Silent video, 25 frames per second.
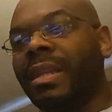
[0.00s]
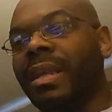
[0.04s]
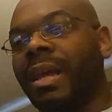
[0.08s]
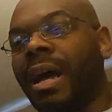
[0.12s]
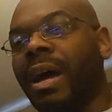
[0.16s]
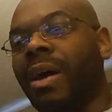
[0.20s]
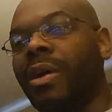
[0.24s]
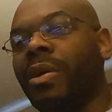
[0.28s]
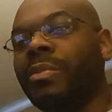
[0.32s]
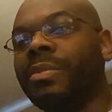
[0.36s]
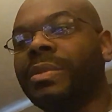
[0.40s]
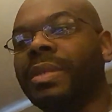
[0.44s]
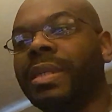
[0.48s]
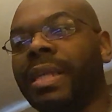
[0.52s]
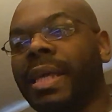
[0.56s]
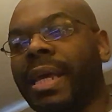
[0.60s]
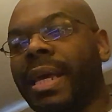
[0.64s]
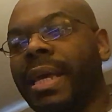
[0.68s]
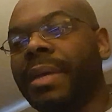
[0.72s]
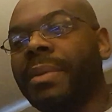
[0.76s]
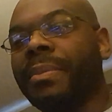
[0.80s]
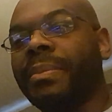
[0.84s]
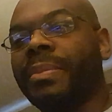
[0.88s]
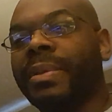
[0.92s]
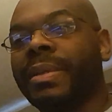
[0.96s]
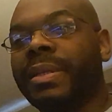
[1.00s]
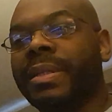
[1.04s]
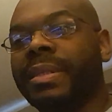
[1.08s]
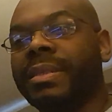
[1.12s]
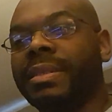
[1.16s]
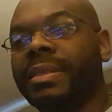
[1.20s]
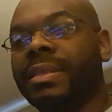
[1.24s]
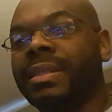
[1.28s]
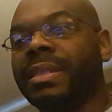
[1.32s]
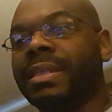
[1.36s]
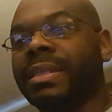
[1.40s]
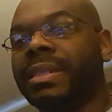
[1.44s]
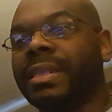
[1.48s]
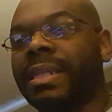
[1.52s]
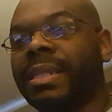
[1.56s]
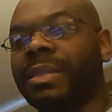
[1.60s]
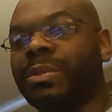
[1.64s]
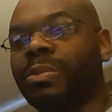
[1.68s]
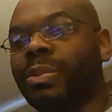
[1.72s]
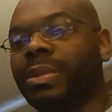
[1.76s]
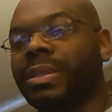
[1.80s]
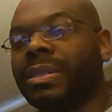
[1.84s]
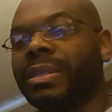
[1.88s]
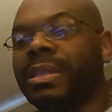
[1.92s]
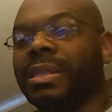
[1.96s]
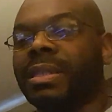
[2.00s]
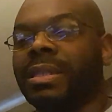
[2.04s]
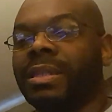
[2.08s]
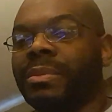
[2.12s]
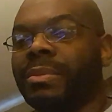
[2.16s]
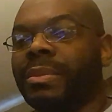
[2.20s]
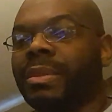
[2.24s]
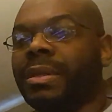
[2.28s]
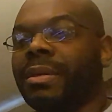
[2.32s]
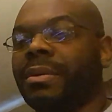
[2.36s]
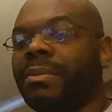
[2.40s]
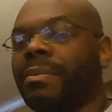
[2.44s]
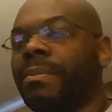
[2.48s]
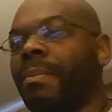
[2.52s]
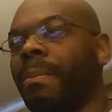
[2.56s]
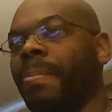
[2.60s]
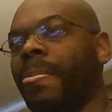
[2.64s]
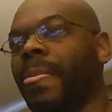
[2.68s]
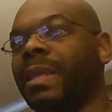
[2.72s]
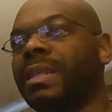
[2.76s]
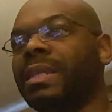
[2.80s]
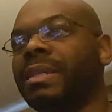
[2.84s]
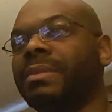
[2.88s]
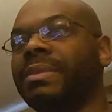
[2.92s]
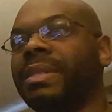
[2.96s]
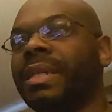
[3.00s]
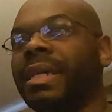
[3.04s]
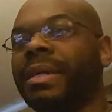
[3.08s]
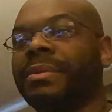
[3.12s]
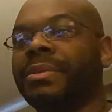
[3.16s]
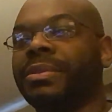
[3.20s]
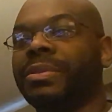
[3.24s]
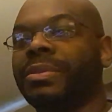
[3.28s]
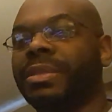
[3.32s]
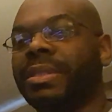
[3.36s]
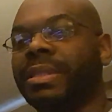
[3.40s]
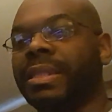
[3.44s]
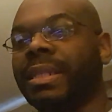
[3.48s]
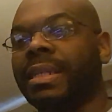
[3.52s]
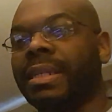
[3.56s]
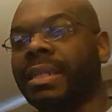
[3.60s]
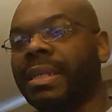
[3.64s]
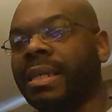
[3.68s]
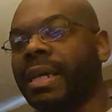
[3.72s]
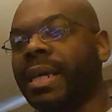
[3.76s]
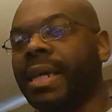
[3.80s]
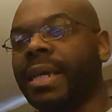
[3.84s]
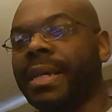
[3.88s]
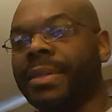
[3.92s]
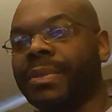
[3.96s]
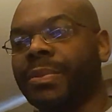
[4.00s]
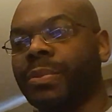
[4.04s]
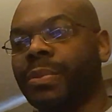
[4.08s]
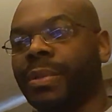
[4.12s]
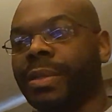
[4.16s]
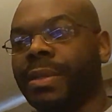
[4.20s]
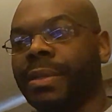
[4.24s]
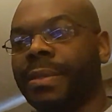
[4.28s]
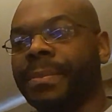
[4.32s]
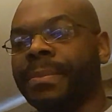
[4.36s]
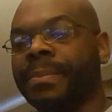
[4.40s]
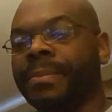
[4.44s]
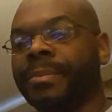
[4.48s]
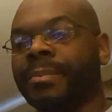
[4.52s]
I hope the gameplay is good, because that's one thing about sometimes you see in games where